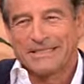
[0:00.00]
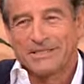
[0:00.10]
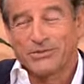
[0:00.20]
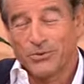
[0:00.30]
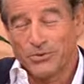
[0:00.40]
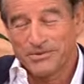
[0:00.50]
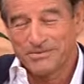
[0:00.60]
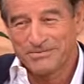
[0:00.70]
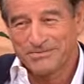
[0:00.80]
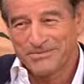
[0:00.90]
Dawn.
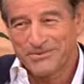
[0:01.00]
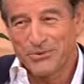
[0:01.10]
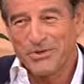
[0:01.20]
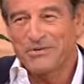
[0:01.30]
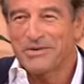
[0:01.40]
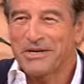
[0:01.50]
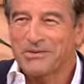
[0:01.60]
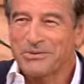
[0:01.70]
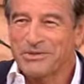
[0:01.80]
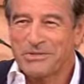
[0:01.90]
Dawn every day of
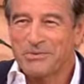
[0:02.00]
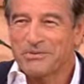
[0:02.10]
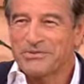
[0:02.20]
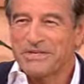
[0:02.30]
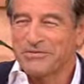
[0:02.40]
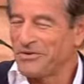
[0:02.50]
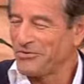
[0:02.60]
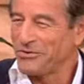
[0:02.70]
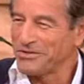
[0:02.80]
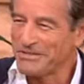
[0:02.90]
the week. She might be
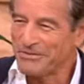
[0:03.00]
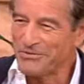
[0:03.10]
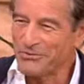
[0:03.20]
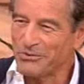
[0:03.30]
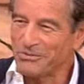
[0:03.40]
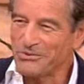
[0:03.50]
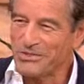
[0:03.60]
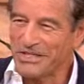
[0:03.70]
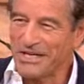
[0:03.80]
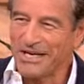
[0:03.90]
73 or 74, but
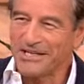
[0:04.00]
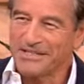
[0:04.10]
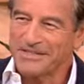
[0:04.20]
she'd nail it.